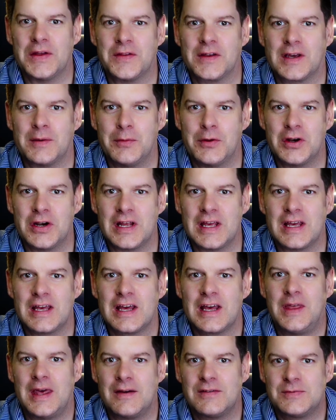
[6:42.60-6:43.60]
in the community.
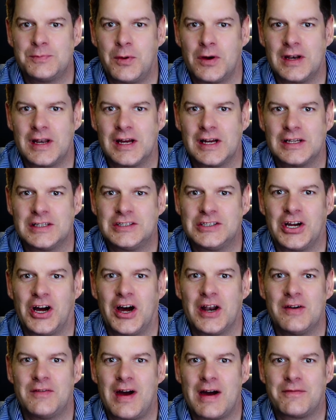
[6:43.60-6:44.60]
They have spent a
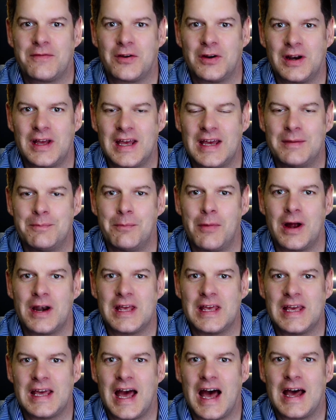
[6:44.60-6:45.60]
ton of effort and
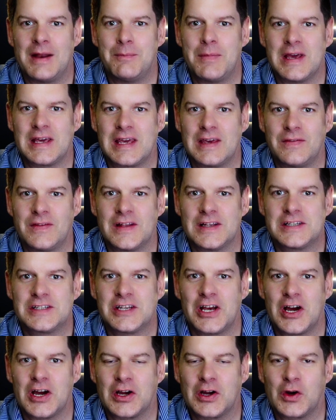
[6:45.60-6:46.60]
money on making
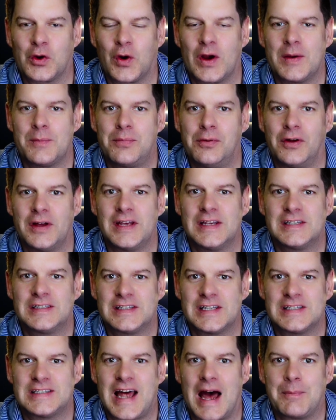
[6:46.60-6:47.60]
this a great place
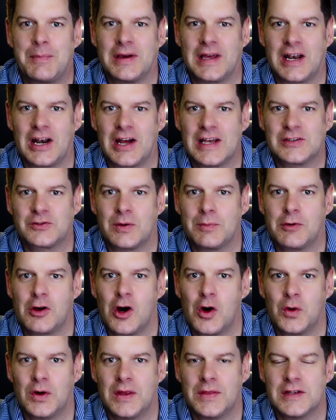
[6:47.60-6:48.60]
to stop and get an ice cream
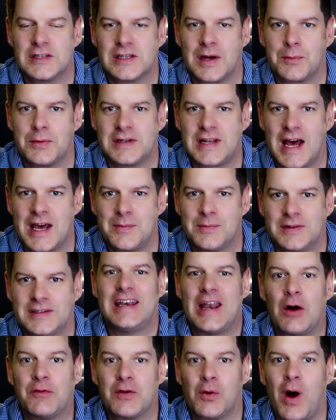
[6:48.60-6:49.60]
cone in the summertime.
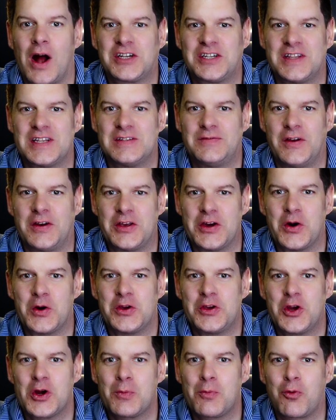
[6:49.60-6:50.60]
Now, if you're watching this video,
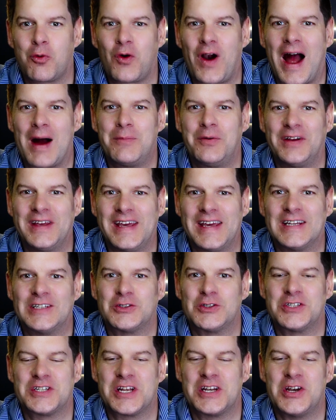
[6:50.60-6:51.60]
you're probably
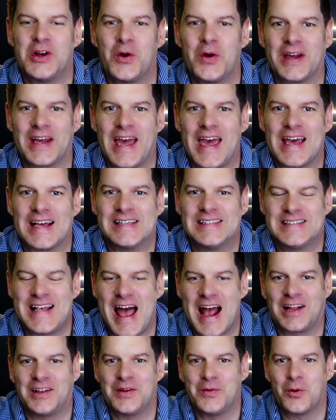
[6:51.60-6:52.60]
interested in knowing
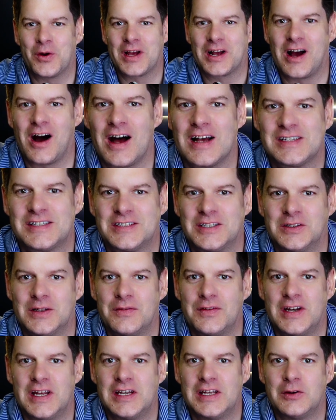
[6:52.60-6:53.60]
exactly what it costs to
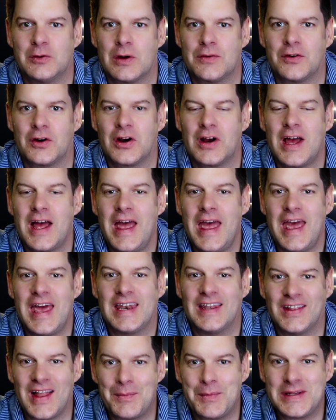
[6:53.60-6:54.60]
live in Indian River.
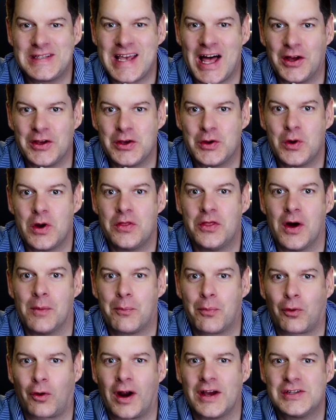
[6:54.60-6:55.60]
And let me tell you, the
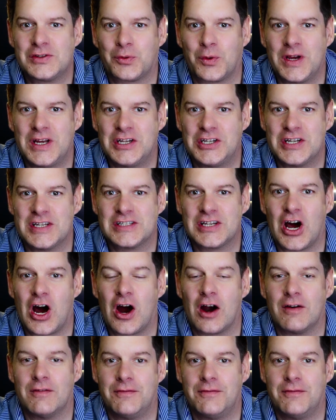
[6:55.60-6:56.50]
price ranges are